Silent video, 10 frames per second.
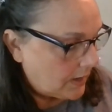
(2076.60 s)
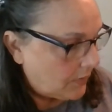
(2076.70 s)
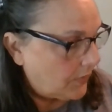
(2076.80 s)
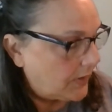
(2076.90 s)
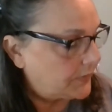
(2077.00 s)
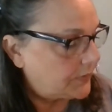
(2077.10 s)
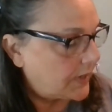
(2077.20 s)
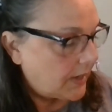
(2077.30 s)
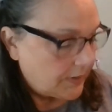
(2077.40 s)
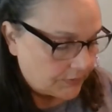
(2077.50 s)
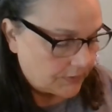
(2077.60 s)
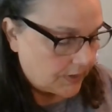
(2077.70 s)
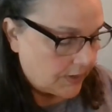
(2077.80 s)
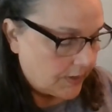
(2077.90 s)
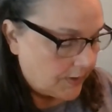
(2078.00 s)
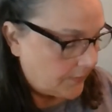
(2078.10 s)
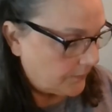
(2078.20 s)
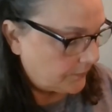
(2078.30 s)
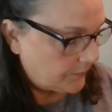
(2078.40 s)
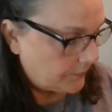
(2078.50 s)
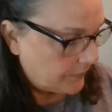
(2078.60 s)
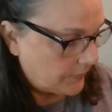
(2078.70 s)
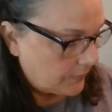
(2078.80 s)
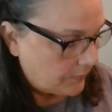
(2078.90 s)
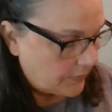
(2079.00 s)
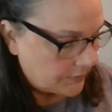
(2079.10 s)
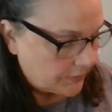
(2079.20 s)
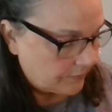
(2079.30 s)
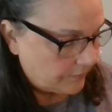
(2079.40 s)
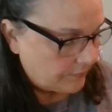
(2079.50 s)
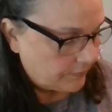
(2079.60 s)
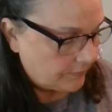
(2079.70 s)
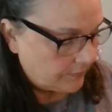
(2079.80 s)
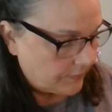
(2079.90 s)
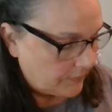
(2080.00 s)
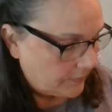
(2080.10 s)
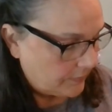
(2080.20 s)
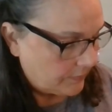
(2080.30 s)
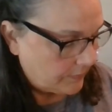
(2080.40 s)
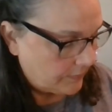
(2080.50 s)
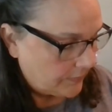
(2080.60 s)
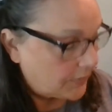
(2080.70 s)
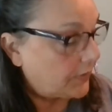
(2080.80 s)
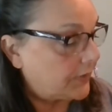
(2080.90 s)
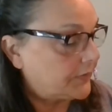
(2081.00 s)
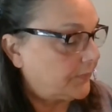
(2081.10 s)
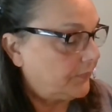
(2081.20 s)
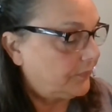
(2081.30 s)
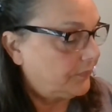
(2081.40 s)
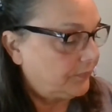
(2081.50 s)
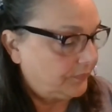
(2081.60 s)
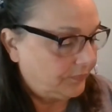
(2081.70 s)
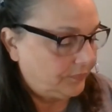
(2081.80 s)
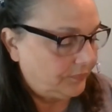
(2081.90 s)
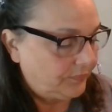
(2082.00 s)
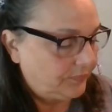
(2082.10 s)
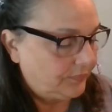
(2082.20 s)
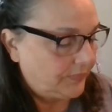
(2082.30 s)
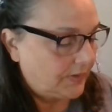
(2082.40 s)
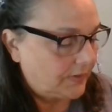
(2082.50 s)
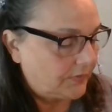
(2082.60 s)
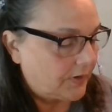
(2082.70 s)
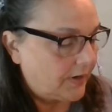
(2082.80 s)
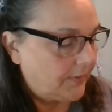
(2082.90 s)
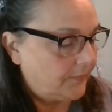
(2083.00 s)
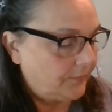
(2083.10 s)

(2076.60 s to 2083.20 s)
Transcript: oh, it says, um, where is it? Oh, there it is. Sorry.